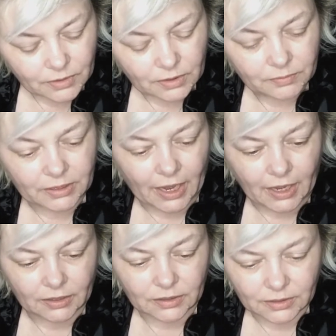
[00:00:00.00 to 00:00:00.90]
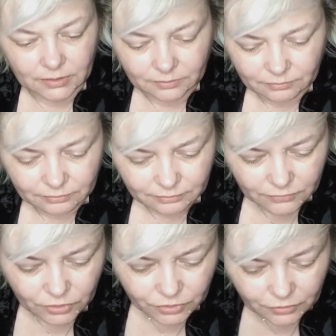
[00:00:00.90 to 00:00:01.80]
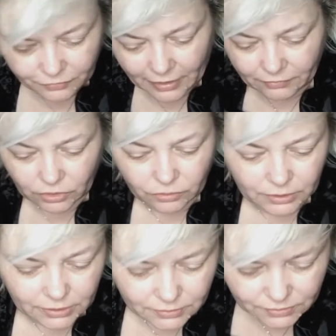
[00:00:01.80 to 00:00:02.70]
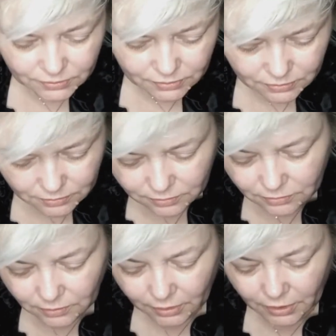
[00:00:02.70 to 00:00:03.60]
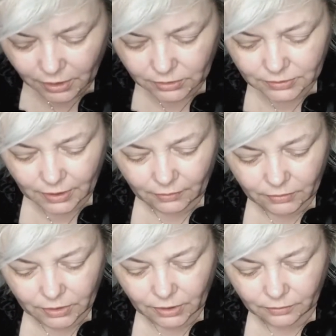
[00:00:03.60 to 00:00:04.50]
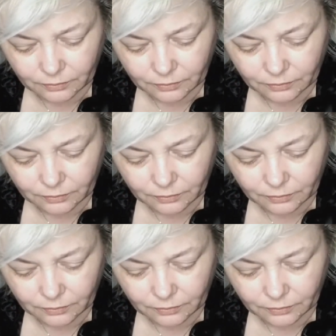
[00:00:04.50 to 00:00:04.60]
But yeah, those are the 5 ingredients. I think I said everything.